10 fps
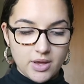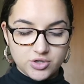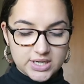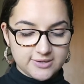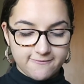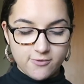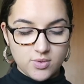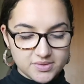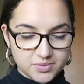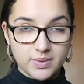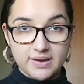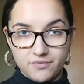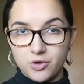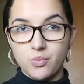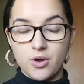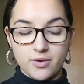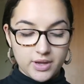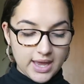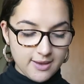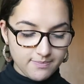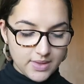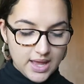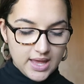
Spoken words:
attractive force, whatever you want, okay?